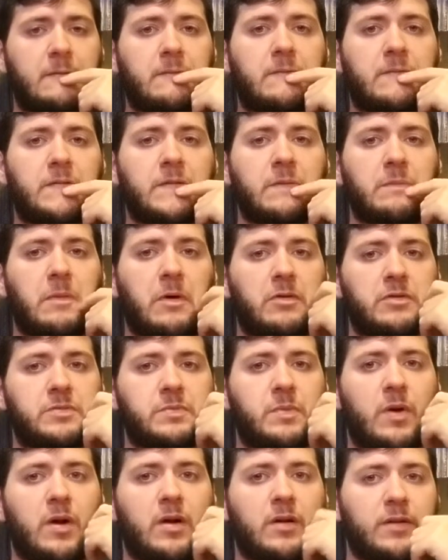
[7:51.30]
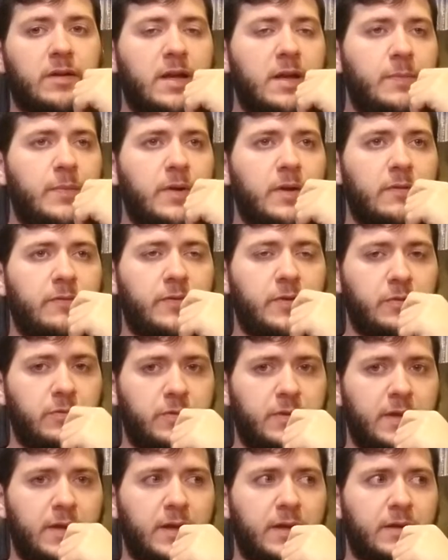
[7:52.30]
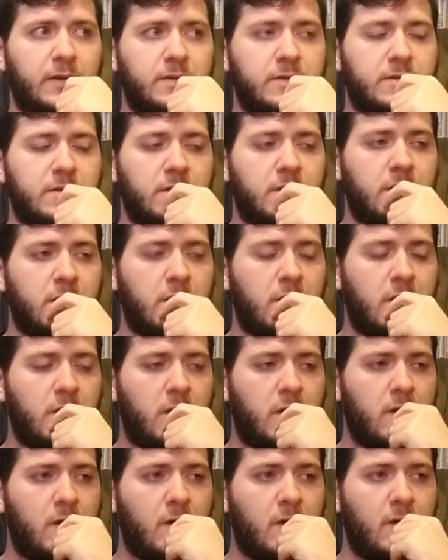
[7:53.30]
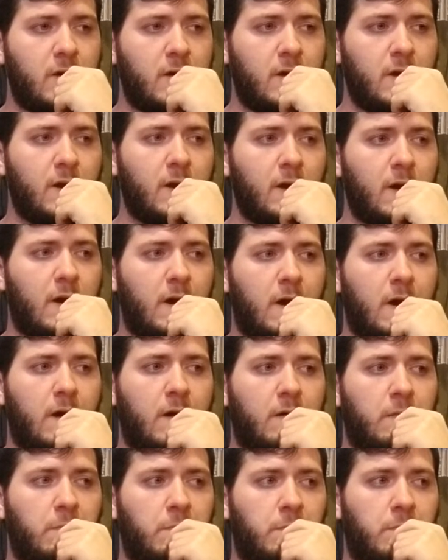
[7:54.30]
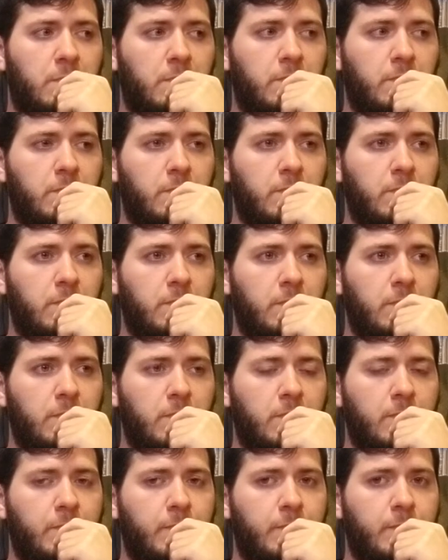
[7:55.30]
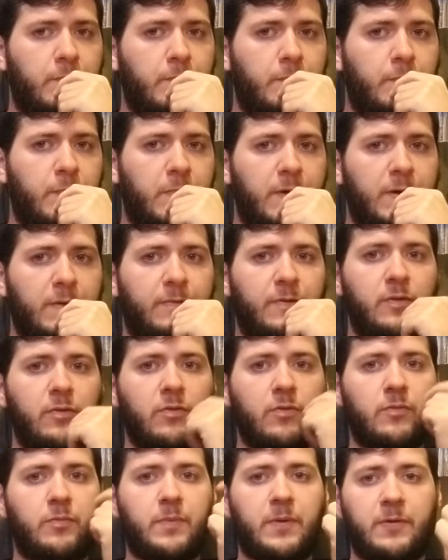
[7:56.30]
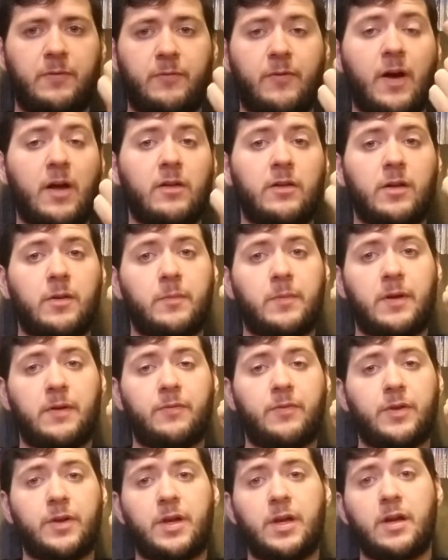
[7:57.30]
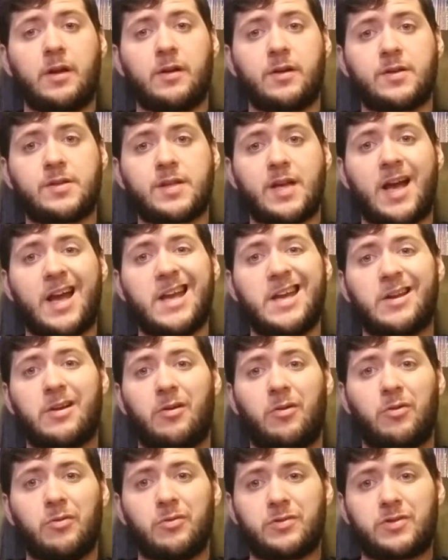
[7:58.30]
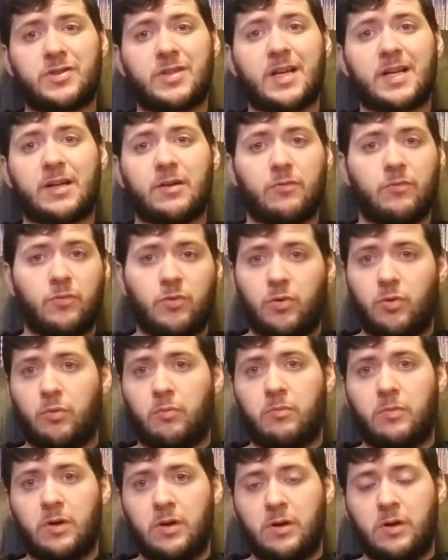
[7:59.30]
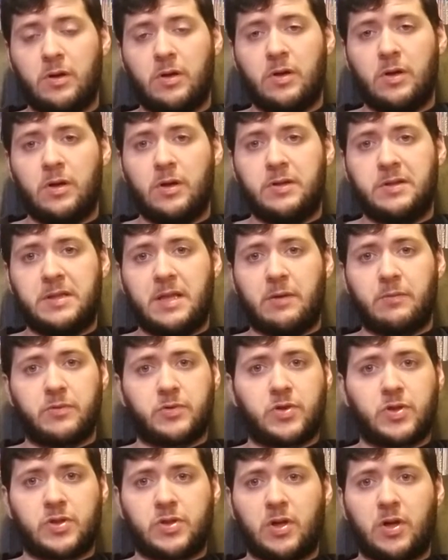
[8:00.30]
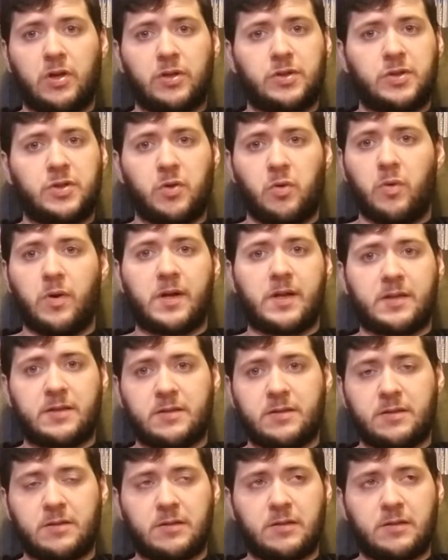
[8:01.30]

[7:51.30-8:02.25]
for the most part, keeping a few things. But if you've been following me for years, I had a whole second room that was just all toys.